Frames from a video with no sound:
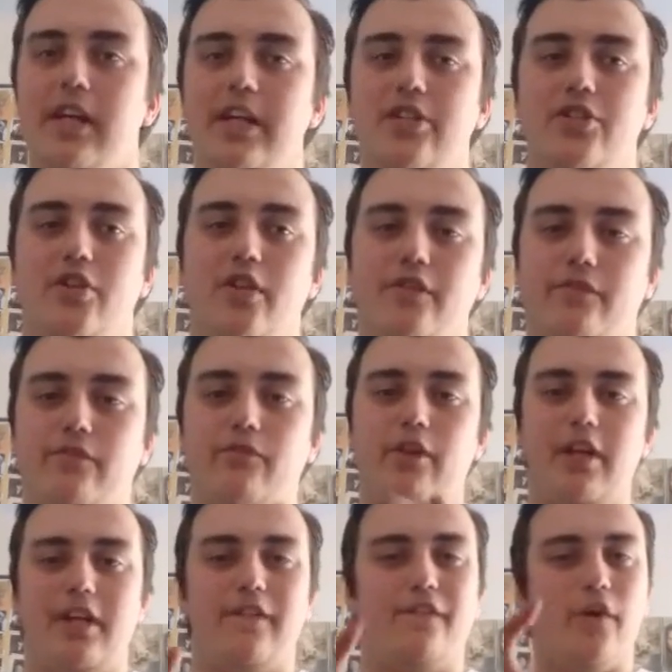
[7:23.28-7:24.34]
it should have
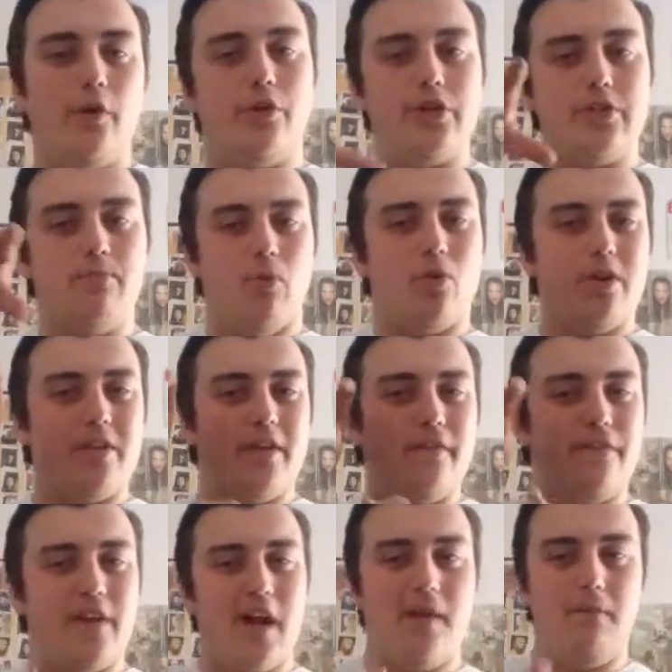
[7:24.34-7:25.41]
really focused more on the
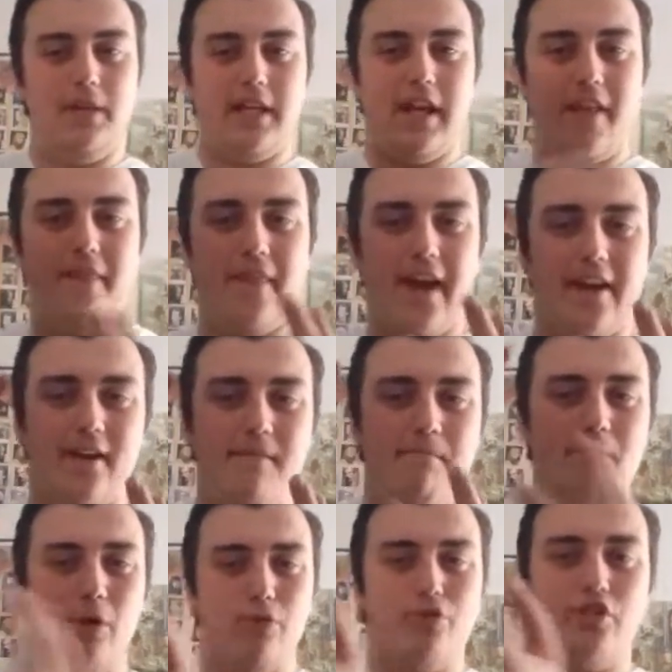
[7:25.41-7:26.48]
family and that
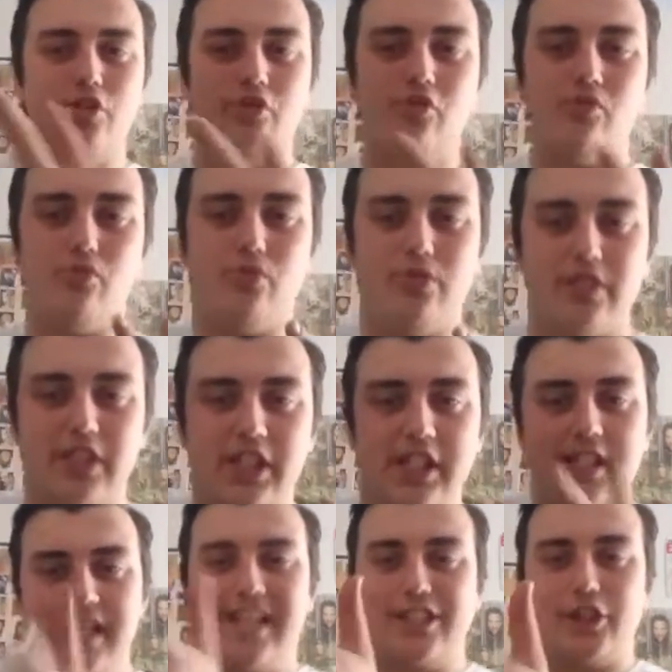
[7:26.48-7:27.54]
emotional
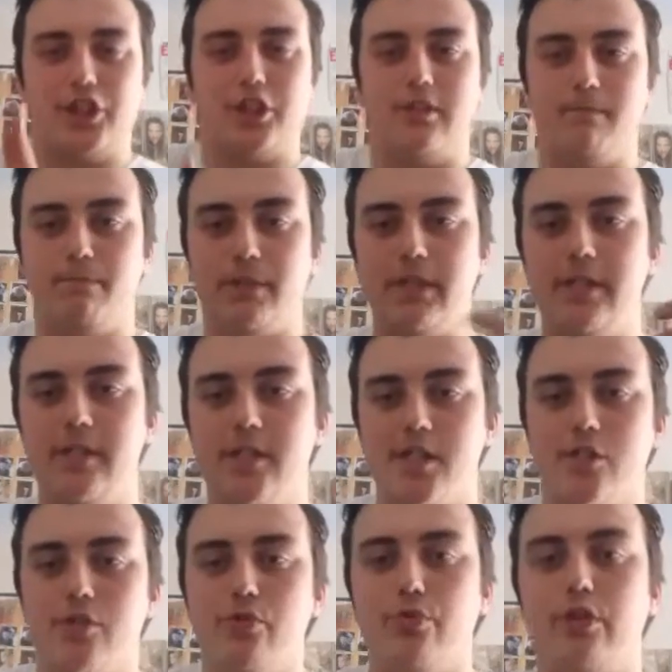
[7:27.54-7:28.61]
connection. But
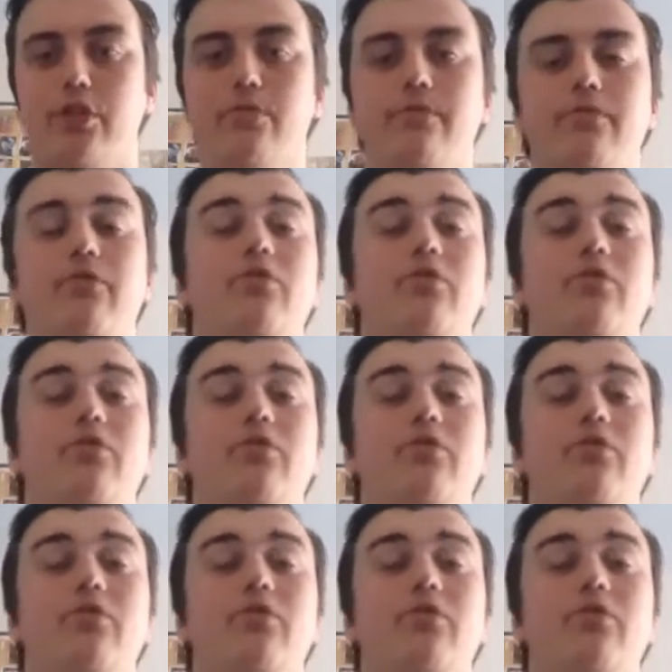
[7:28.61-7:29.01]
no, you.